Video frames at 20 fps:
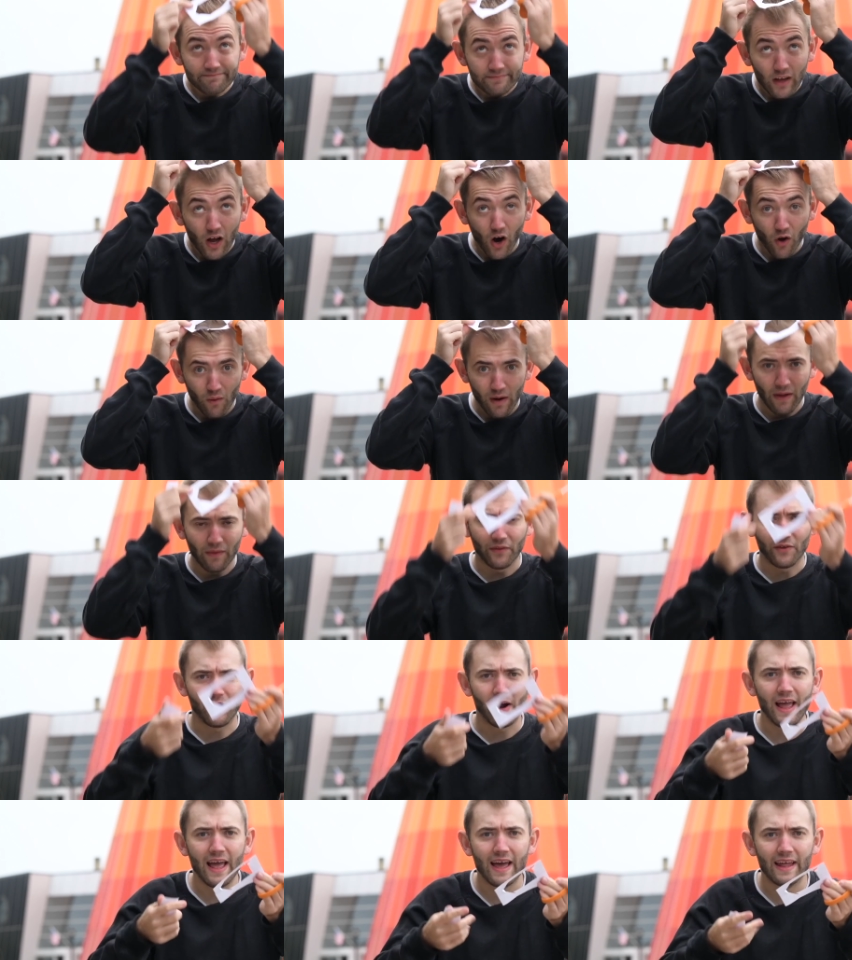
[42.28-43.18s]
around
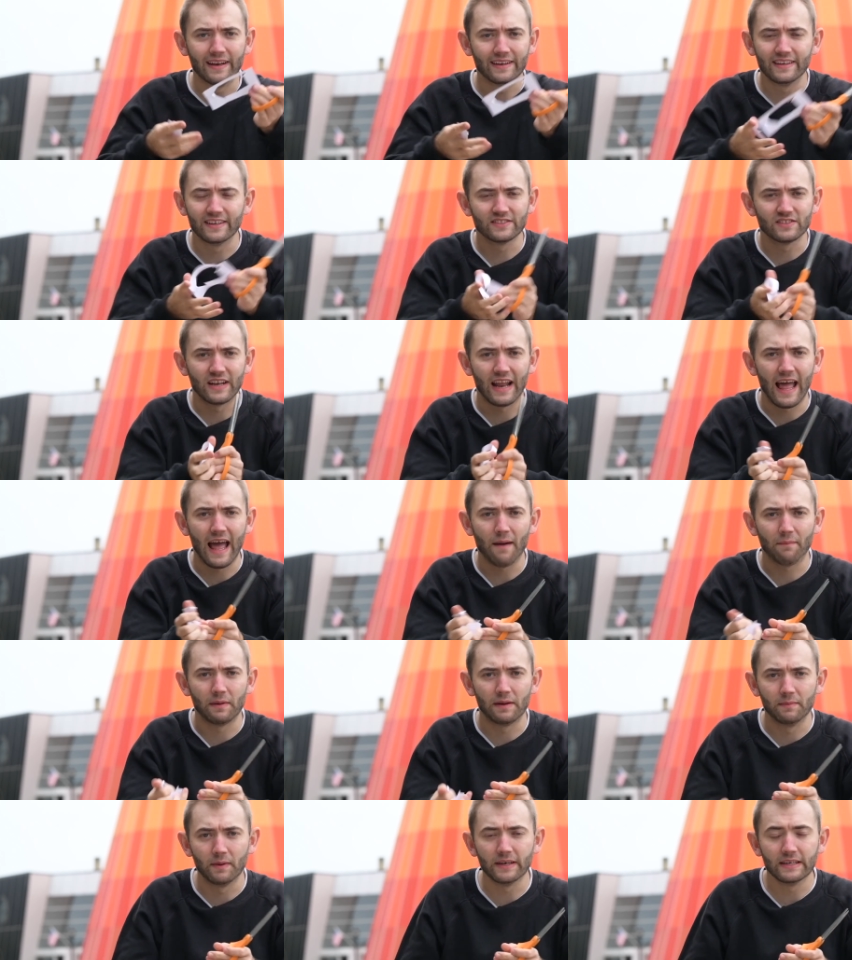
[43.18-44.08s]
their head. It doesn't
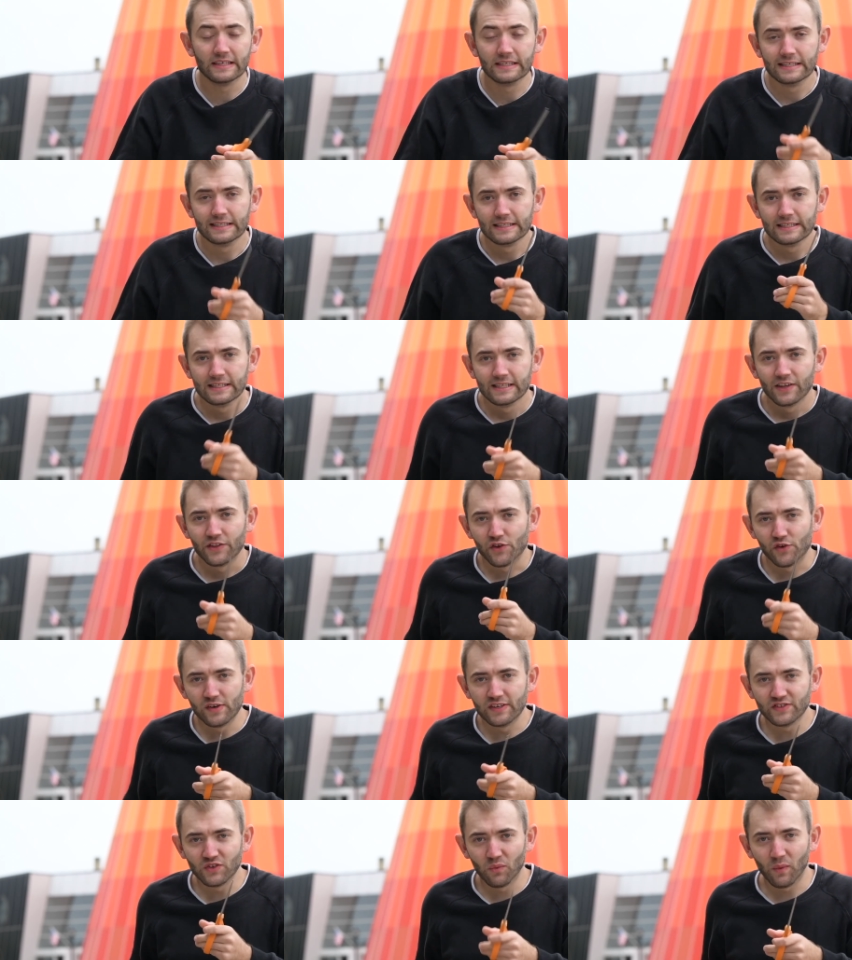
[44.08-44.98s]
happen, but
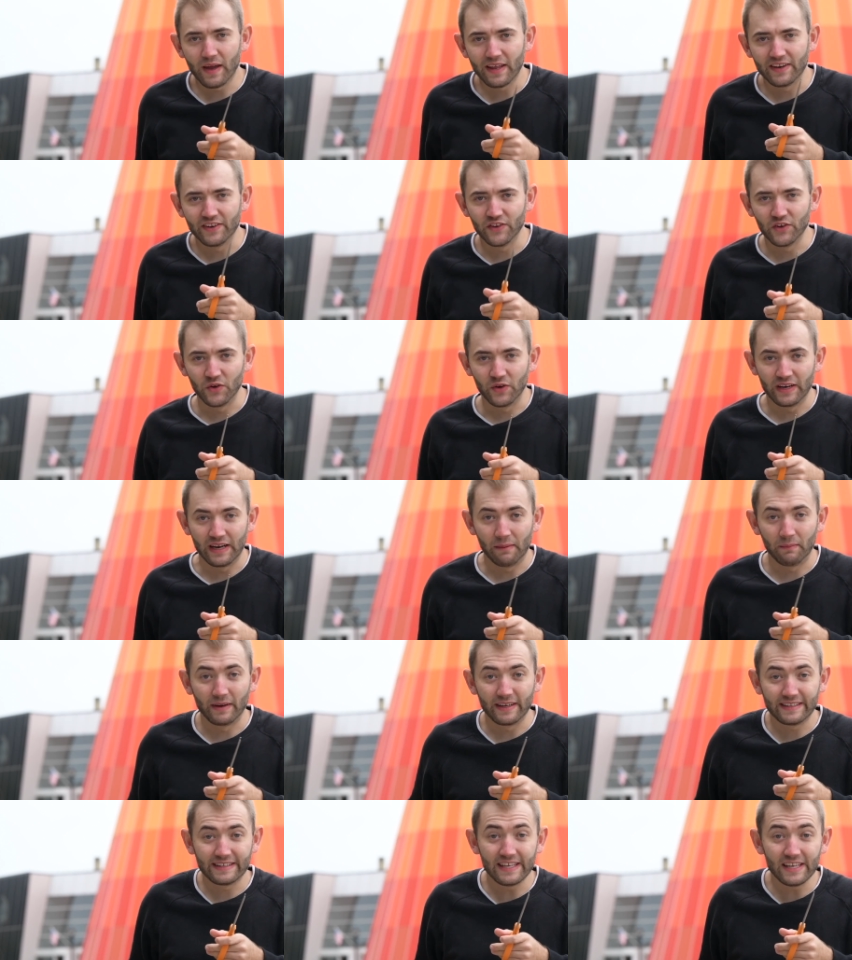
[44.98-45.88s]
there is a way to do it, and I'm
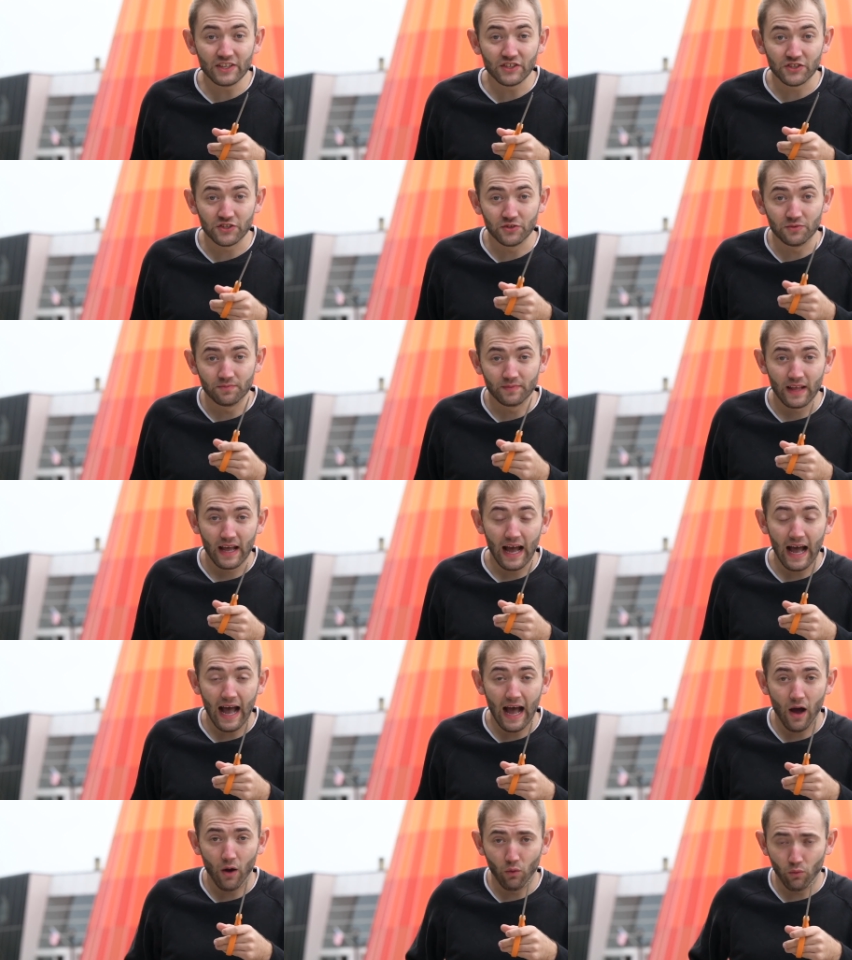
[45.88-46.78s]
gonna teach you
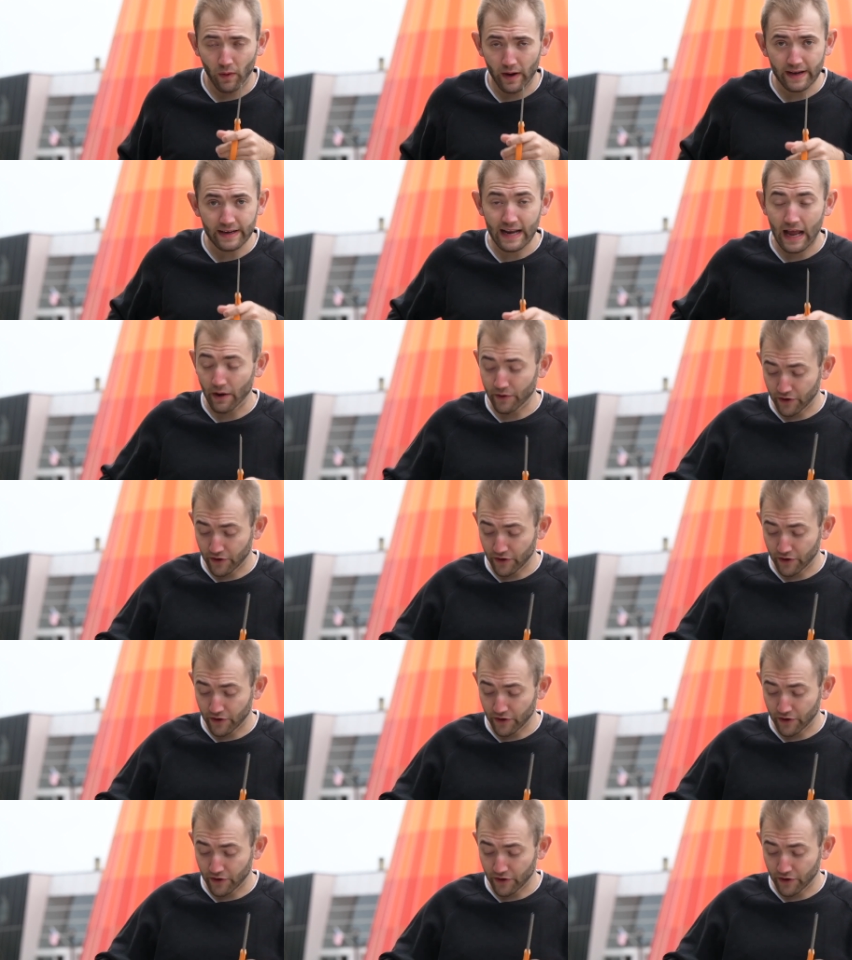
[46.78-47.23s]
how right now.